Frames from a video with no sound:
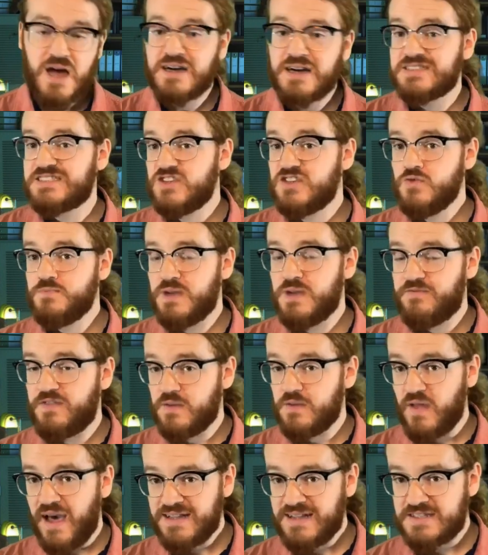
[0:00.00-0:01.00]
So if
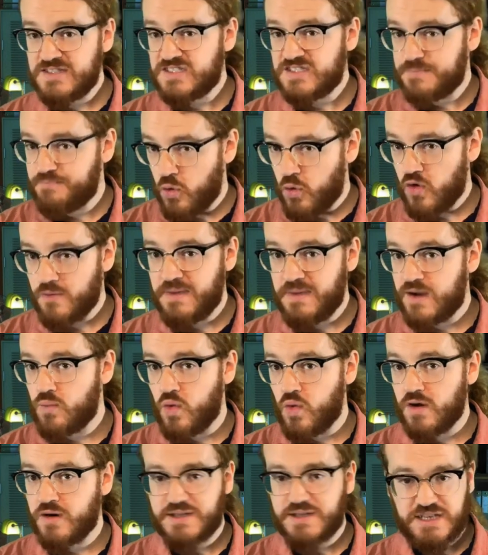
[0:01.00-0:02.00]
you'd like to support my
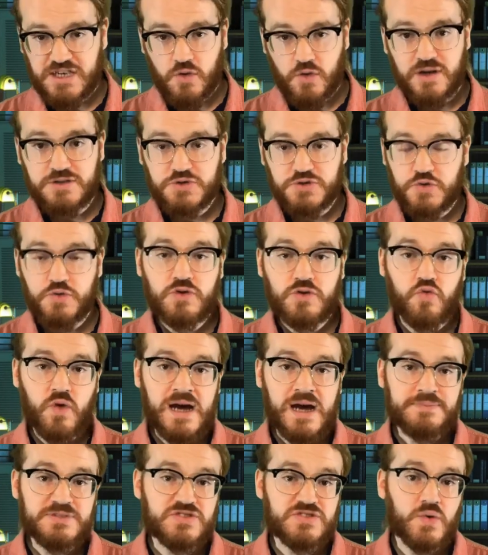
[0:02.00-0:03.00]
work here on True
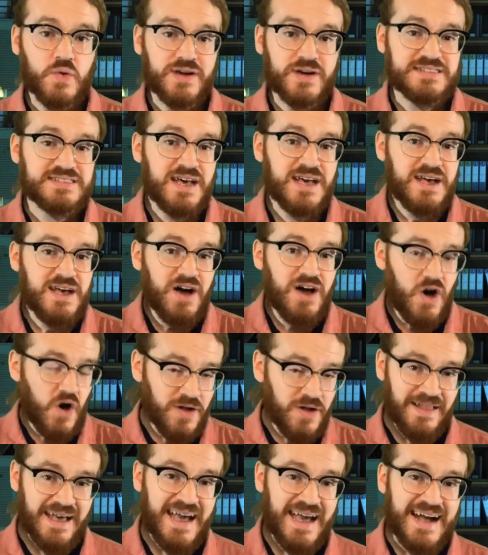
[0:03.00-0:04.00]
Crime Stories,
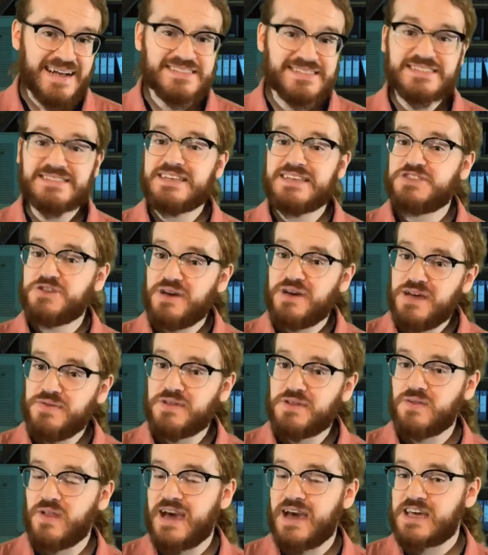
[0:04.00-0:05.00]
all I ask is that you hit
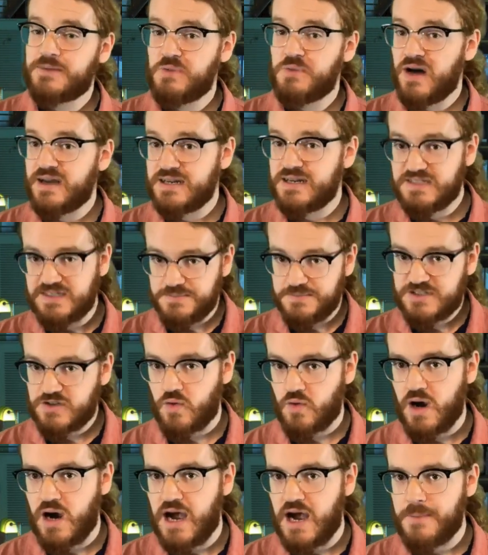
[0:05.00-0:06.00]
the like button and
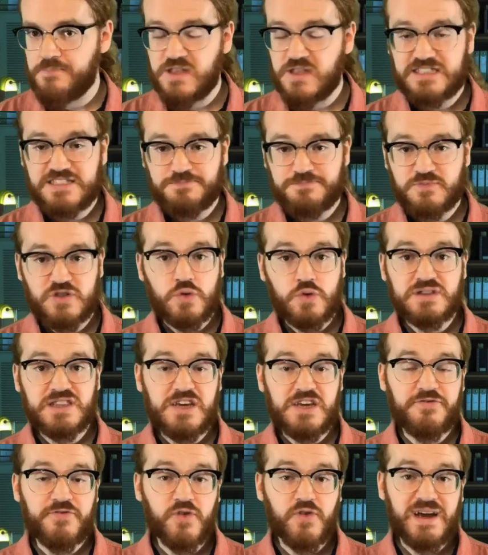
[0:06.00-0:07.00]
subscribe. It's
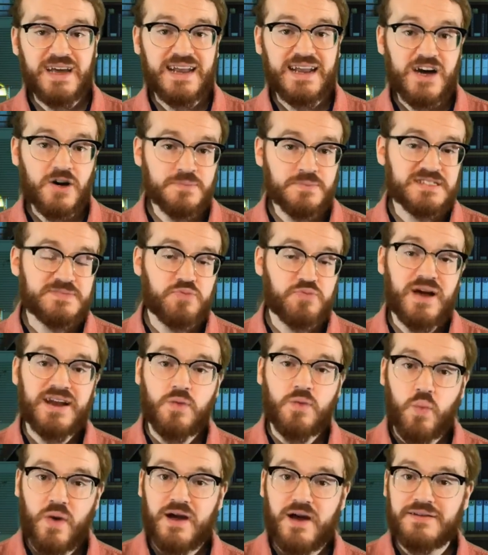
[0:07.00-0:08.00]
totally free and helps spread
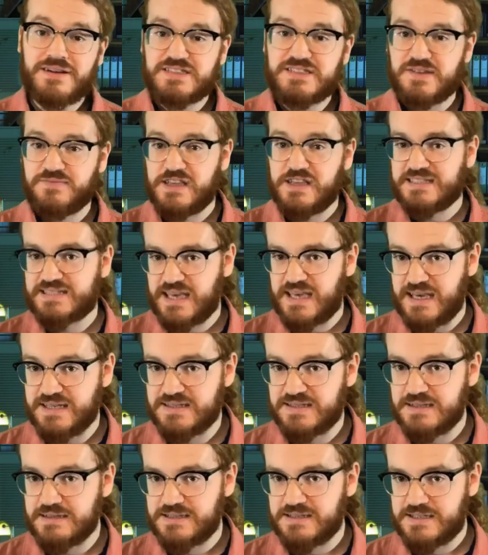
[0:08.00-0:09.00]
awareness of these
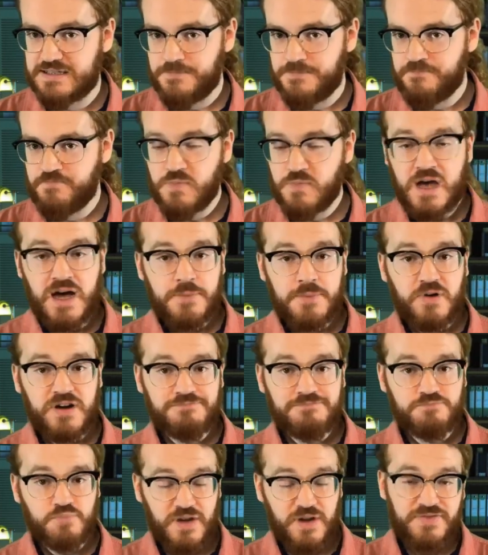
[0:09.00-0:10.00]
cases.
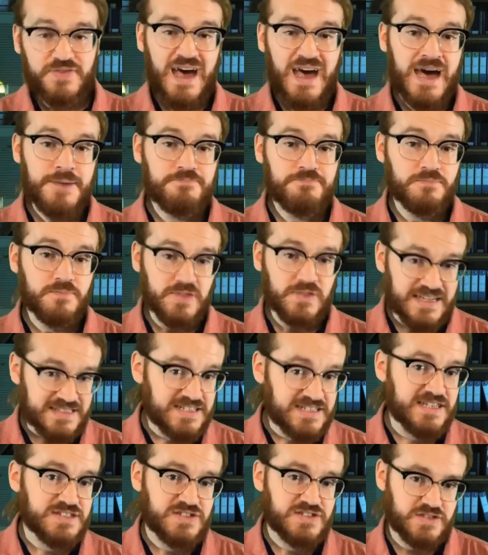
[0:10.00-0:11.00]
But with that,
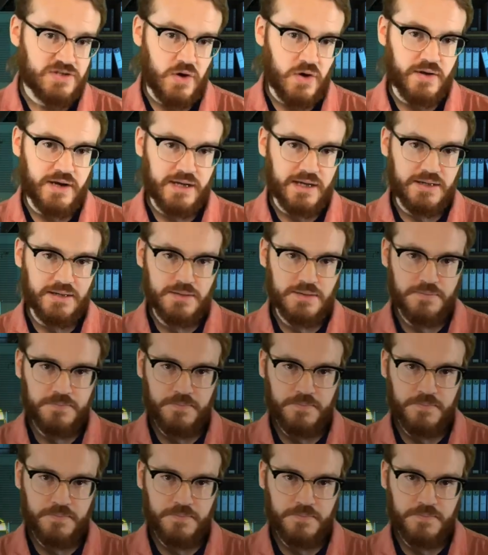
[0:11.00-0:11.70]
let's get started.